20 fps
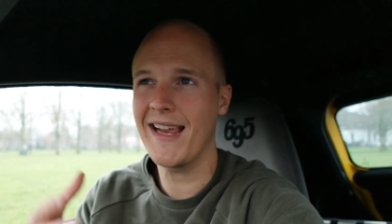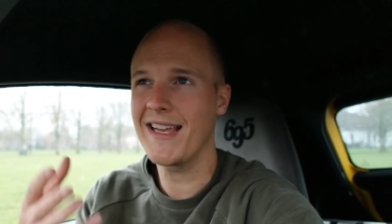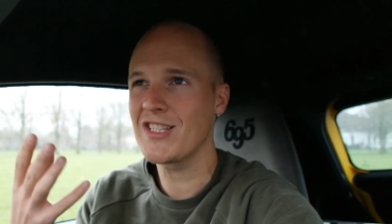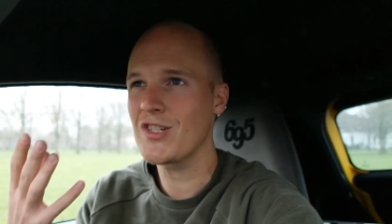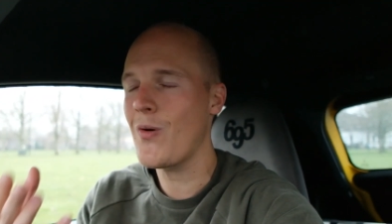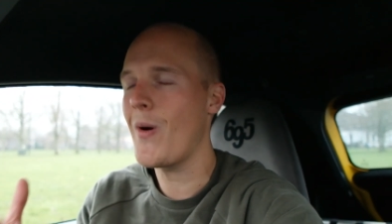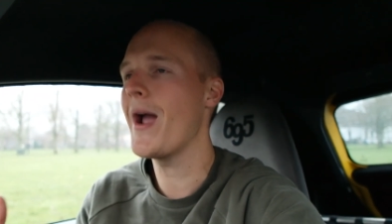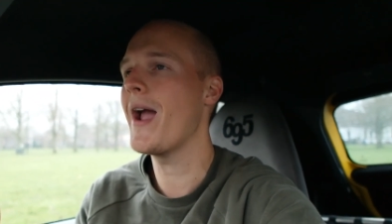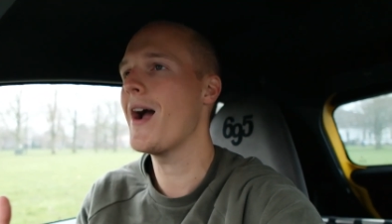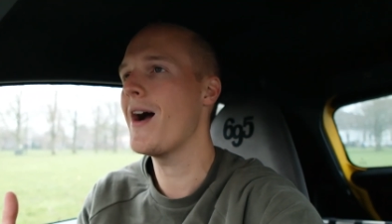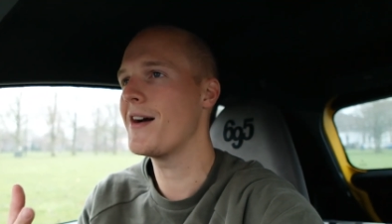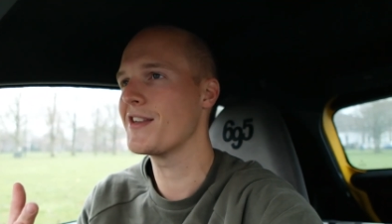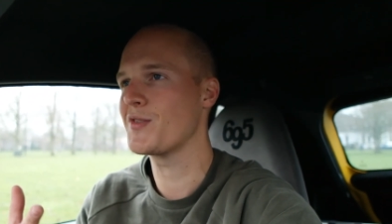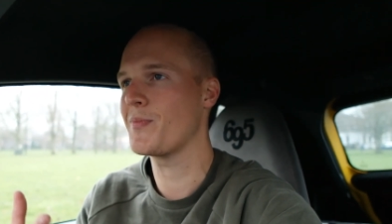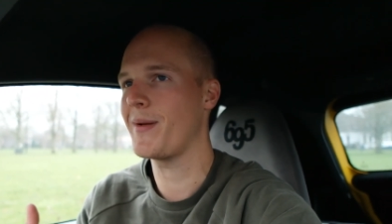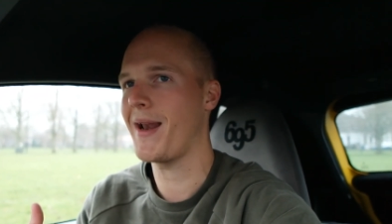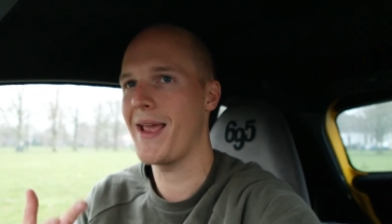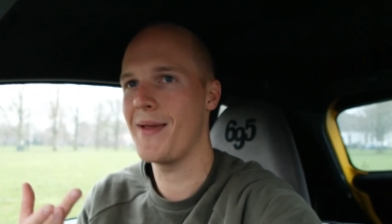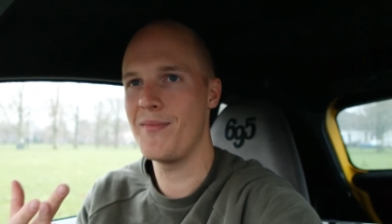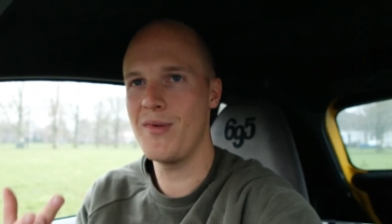It's quite hard to
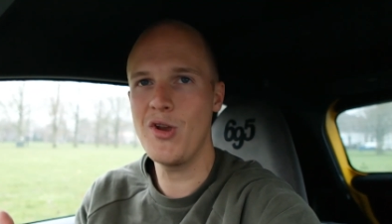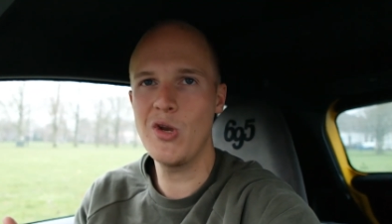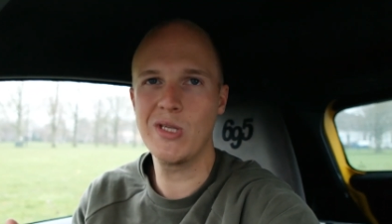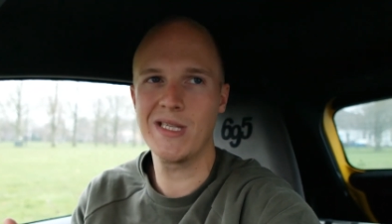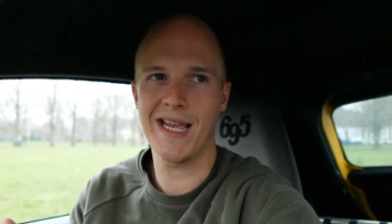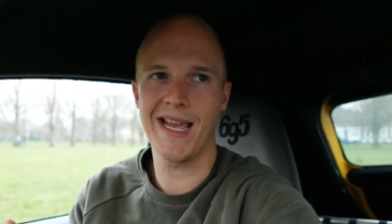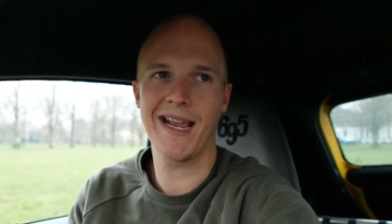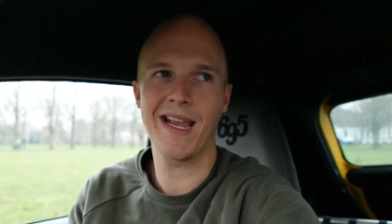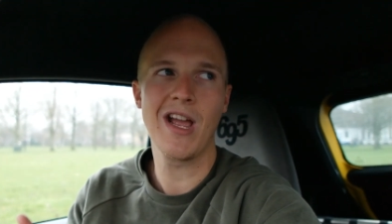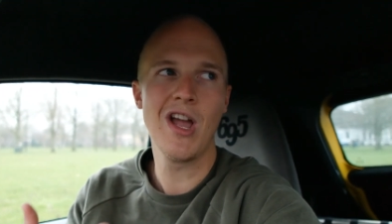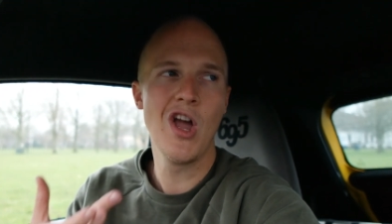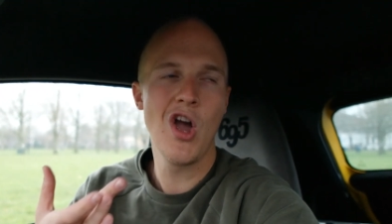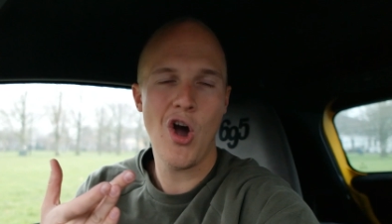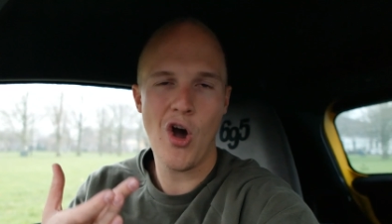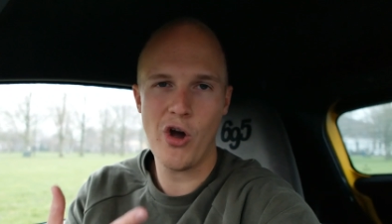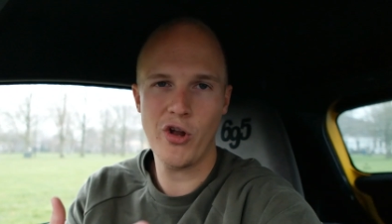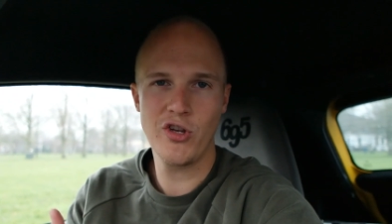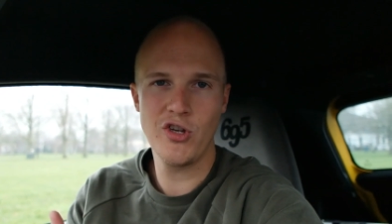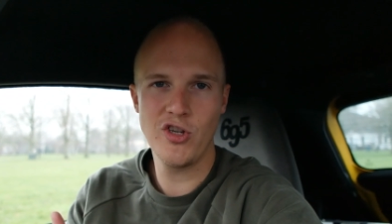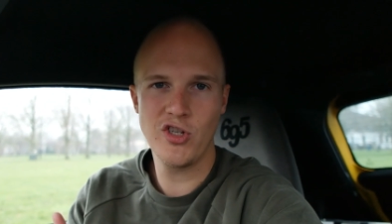play music
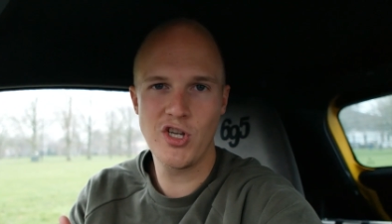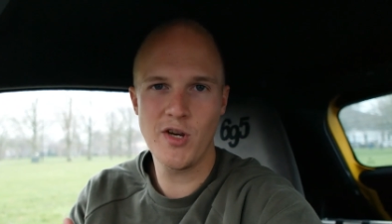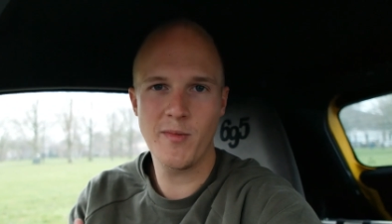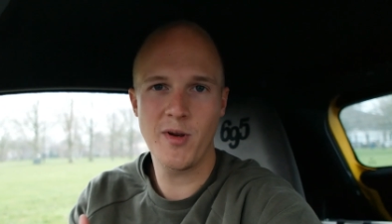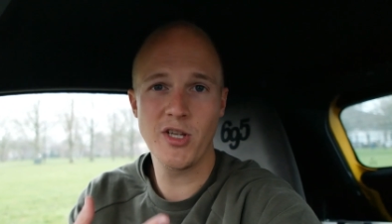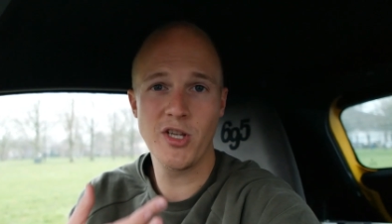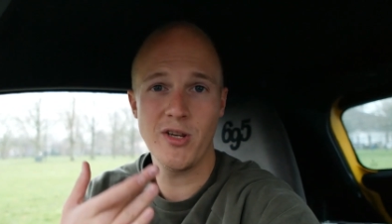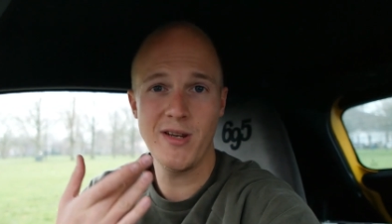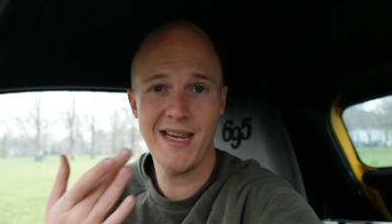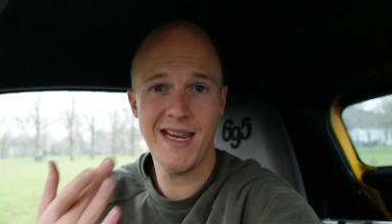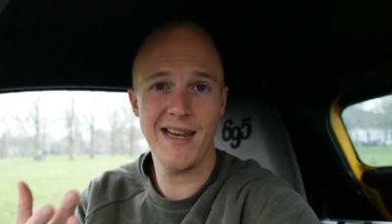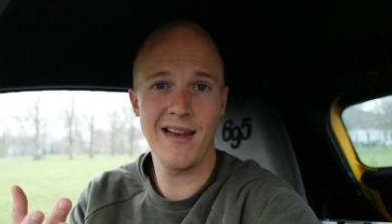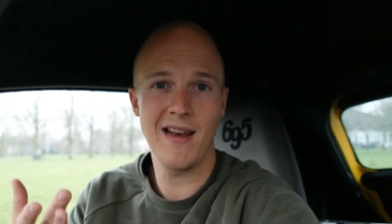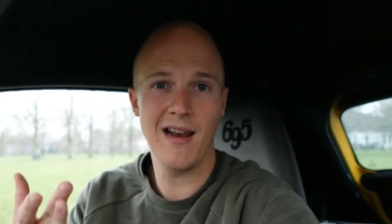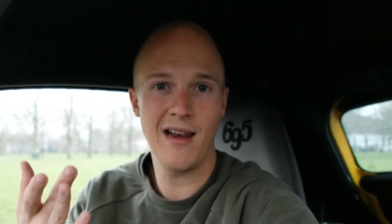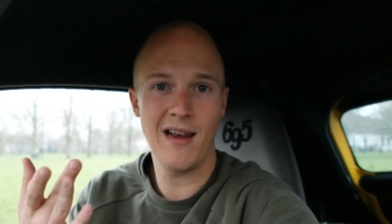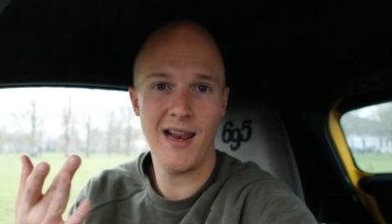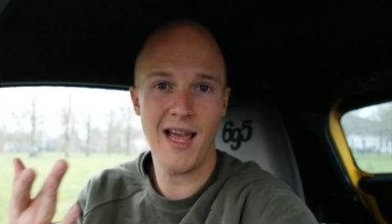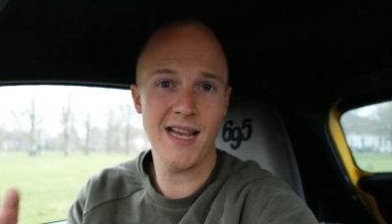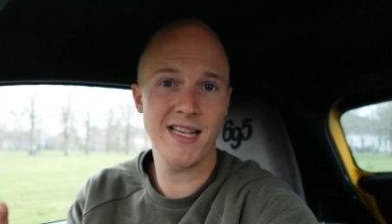on YouTube because you need
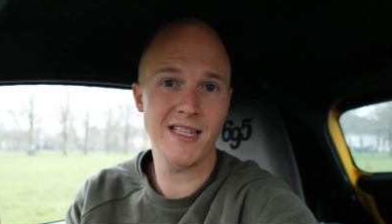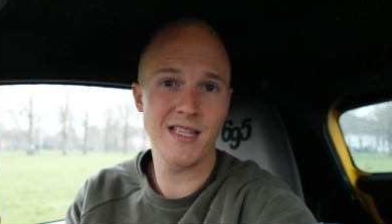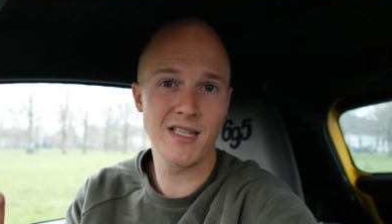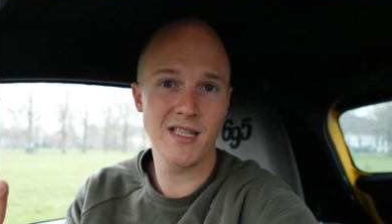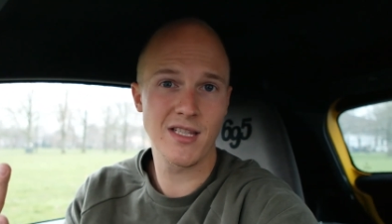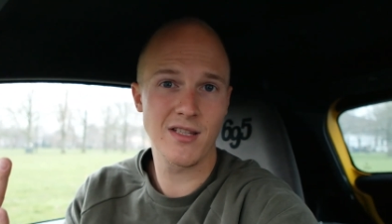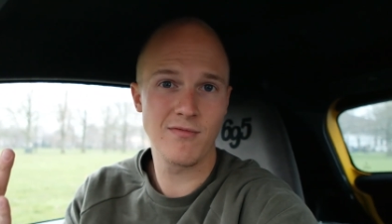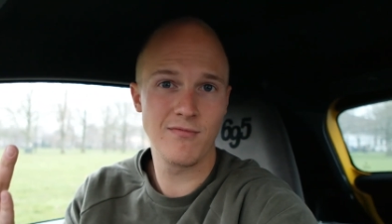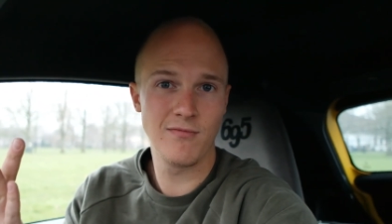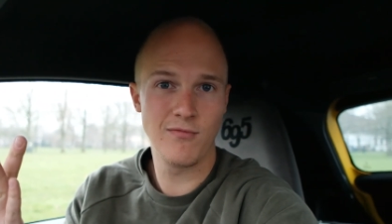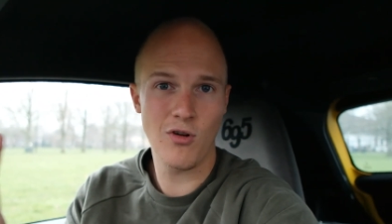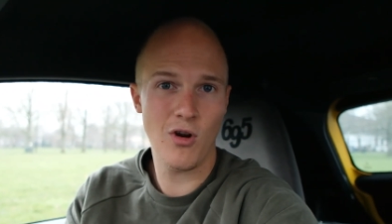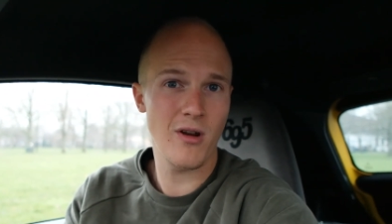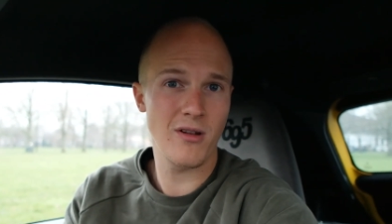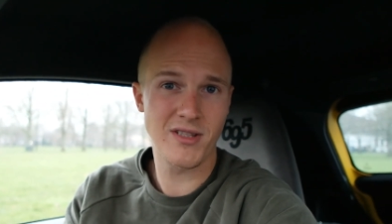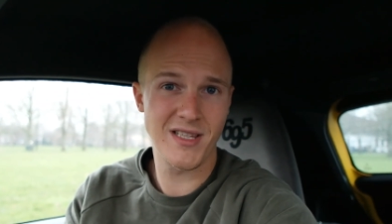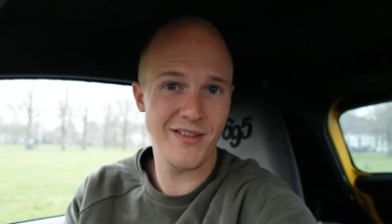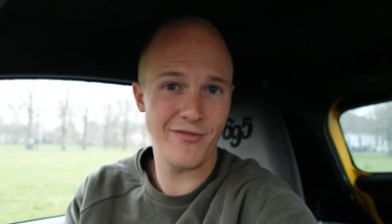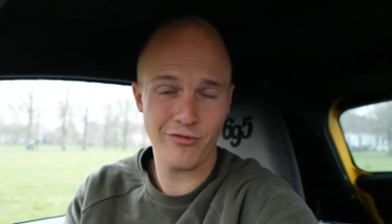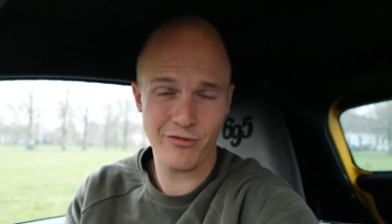licensed,
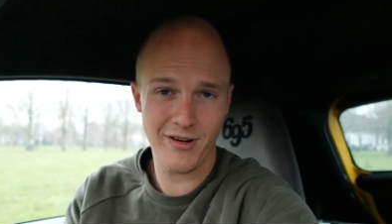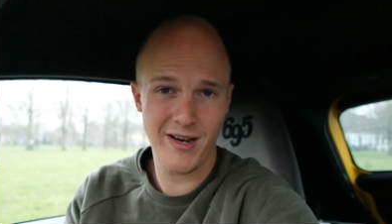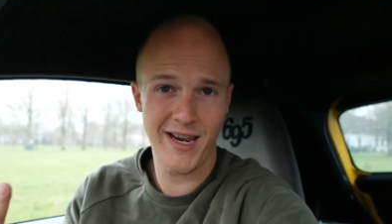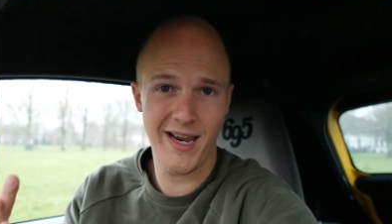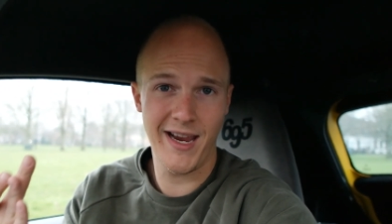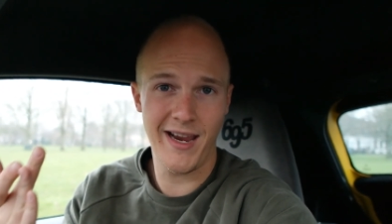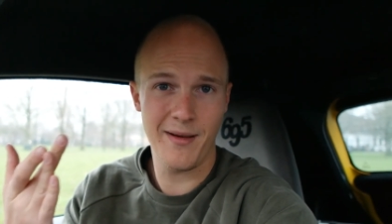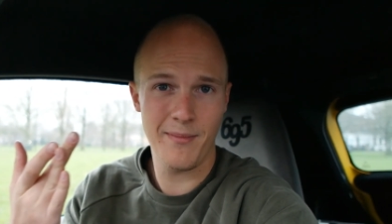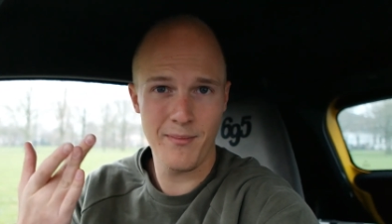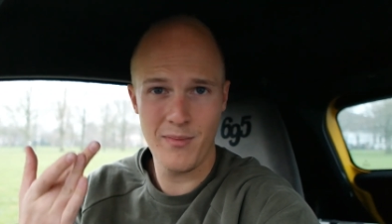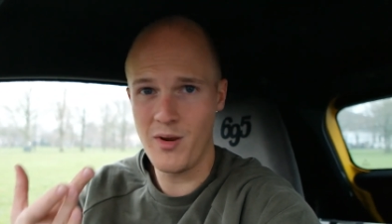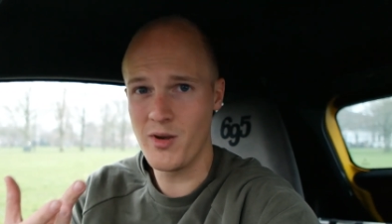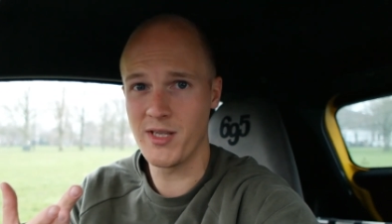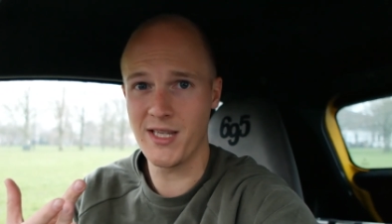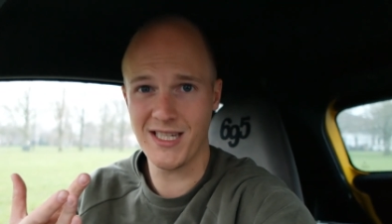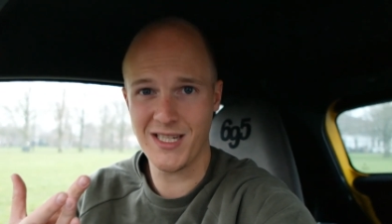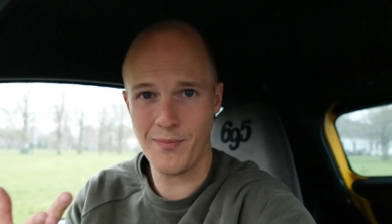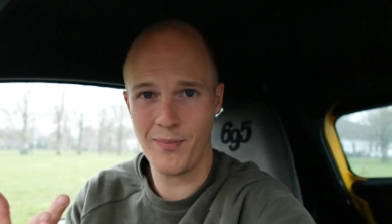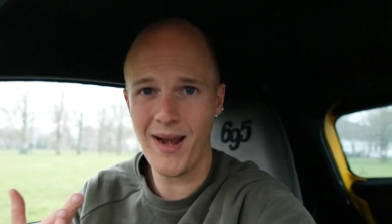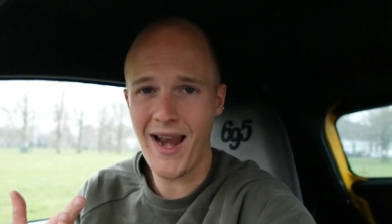royalty-free music
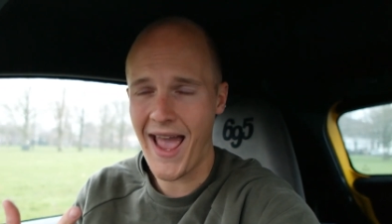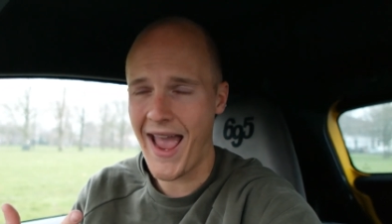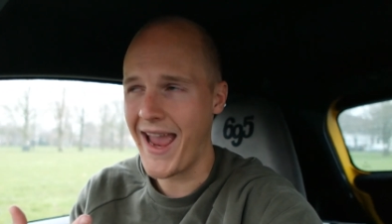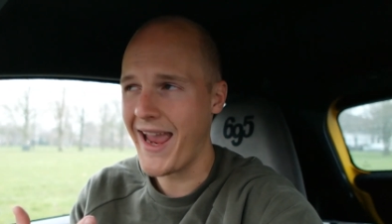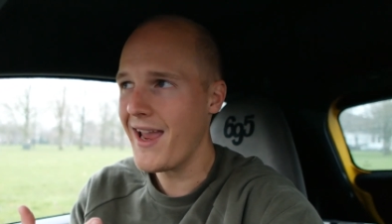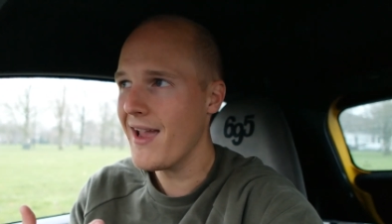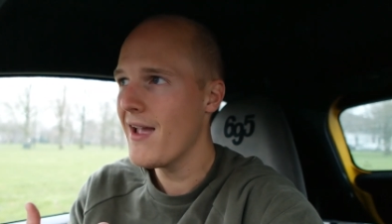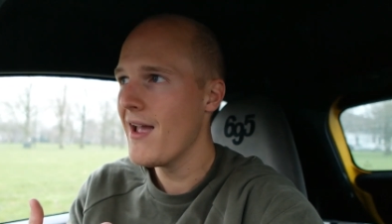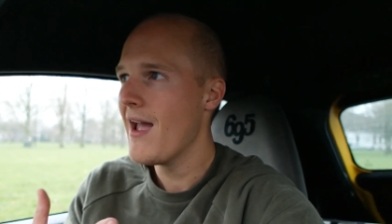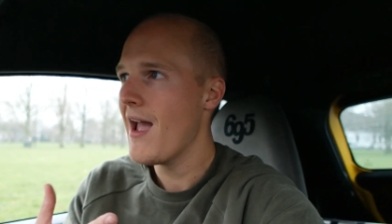to play.